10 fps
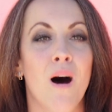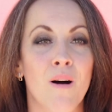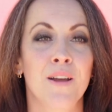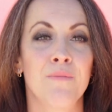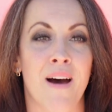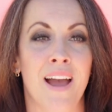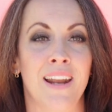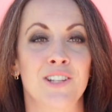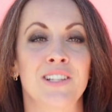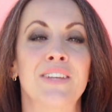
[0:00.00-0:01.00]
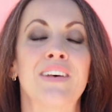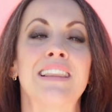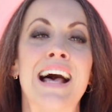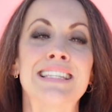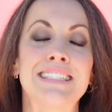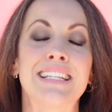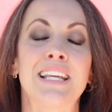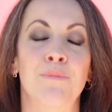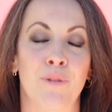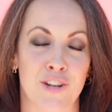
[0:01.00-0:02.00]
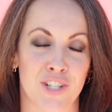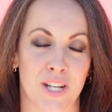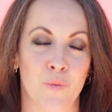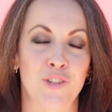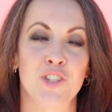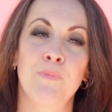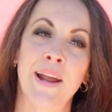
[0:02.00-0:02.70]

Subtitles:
all combine to leave a lasting impression, which is